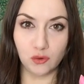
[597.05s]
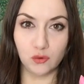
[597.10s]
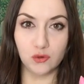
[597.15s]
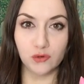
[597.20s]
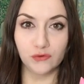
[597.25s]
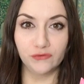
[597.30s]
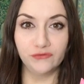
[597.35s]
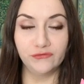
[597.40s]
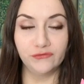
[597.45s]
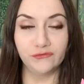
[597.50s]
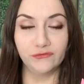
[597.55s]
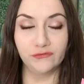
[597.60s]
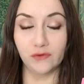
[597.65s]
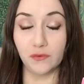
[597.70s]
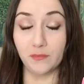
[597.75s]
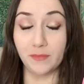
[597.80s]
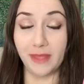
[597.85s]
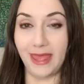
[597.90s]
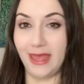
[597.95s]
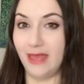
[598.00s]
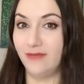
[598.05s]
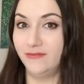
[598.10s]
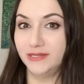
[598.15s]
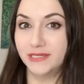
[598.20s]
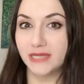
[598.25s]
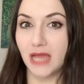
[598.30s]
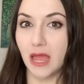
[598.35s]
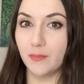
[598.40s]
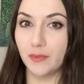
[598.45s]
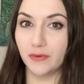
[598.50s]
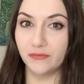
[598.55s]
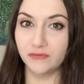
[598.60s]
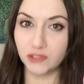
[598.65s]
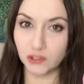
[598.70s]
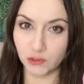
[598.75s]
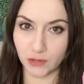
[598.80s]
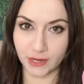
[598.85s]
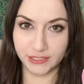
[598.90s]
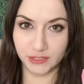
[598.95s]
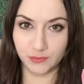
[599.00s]
or from heavy type of
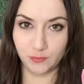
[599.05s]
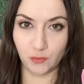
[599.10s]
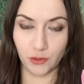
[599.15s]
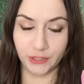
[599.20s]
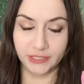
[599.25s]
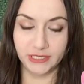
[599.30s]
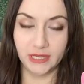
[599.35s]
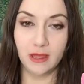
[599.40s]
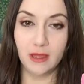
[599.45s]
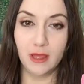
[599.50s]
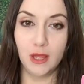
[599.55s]
transport.